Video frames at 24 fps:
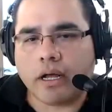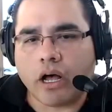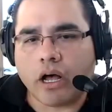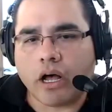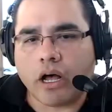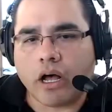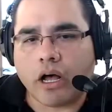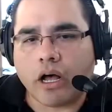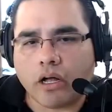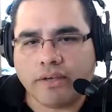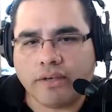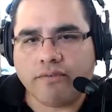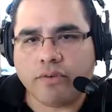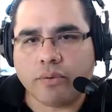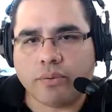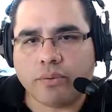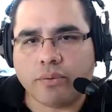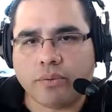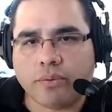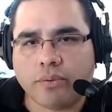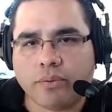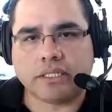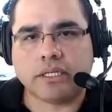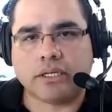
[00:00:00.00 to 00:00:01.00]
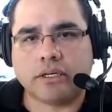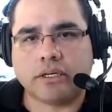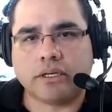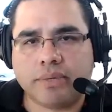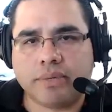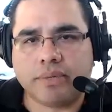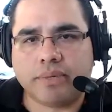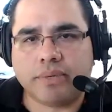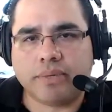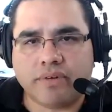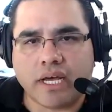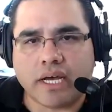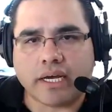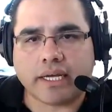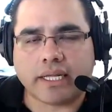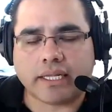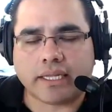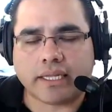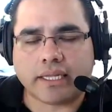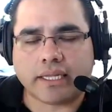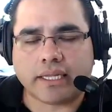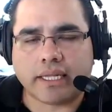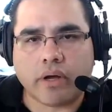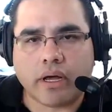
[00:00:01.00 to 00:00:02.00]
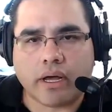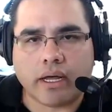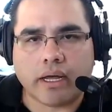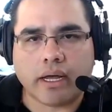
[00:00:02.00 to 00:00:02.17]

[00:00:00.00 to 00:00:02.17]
I'll leave you with this little bit of nugget that